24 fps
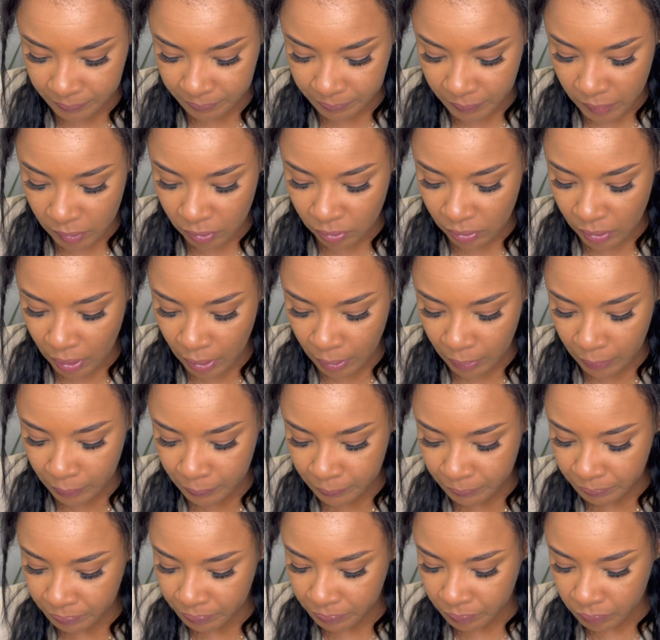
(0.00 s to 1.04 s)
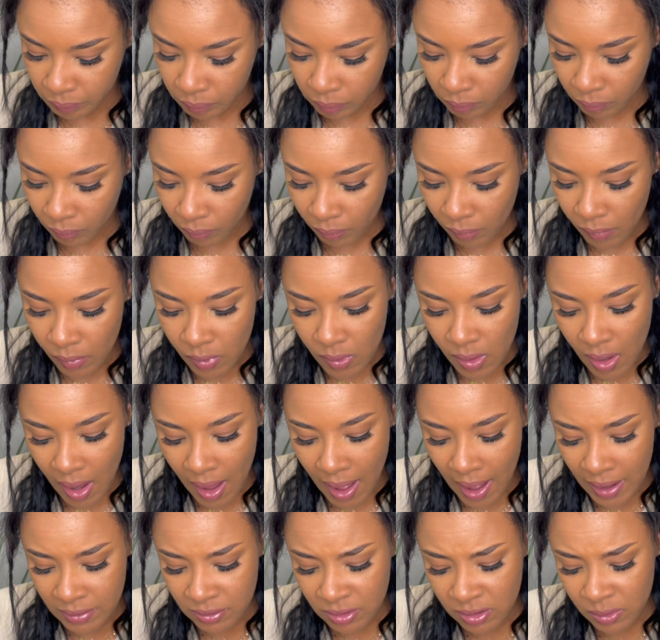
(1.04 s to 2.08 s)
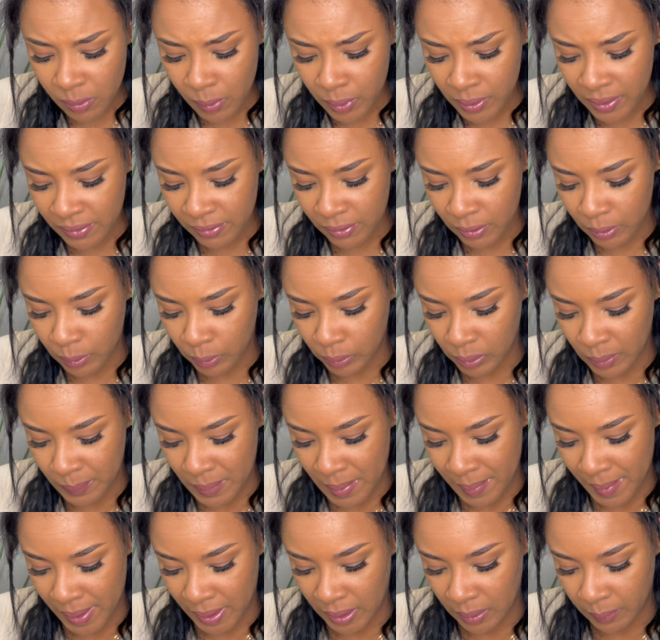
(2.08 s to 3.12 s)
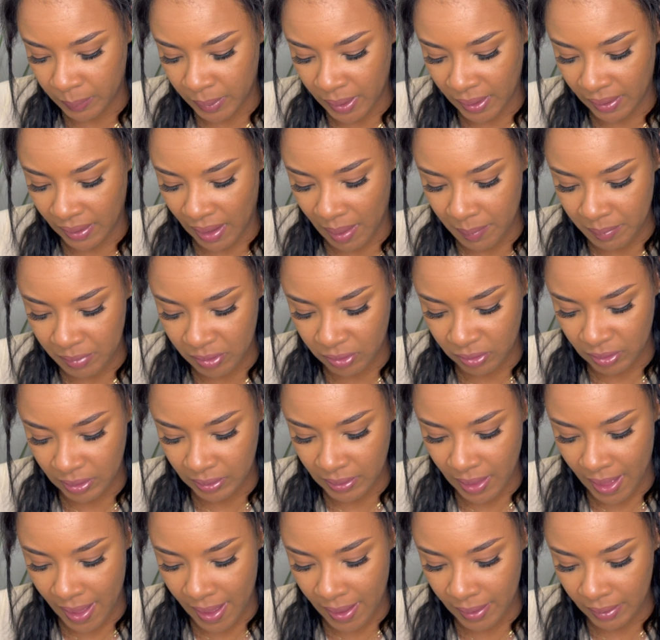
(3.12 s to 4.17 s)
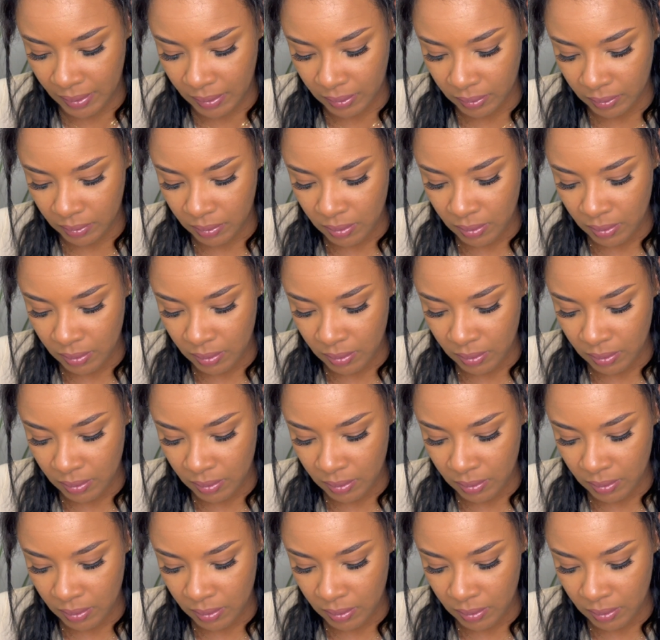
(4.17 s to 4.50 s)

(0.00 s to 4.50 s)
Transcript: So I just want us to do a little bit better when it comes to like,